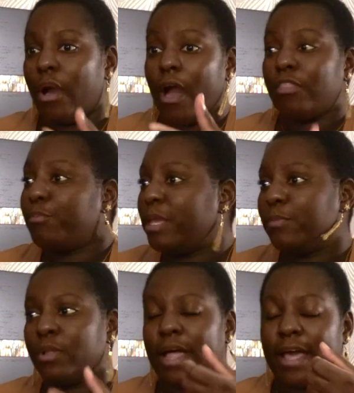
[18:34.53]
other
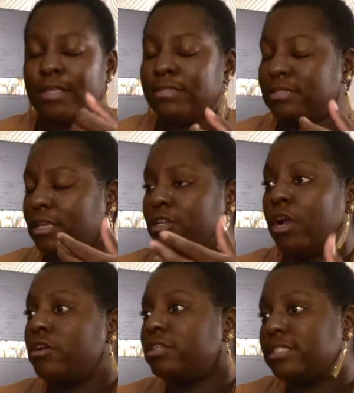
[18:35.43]
people as
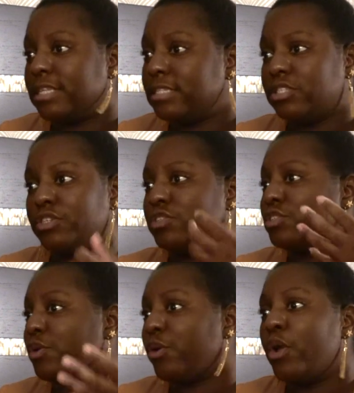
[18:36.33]
younger
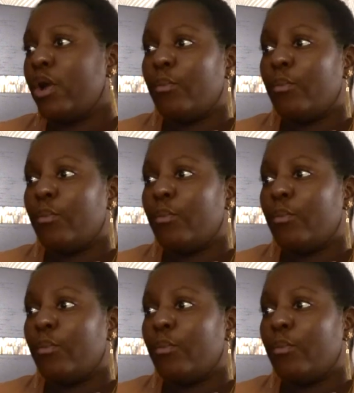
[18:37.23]
sisters or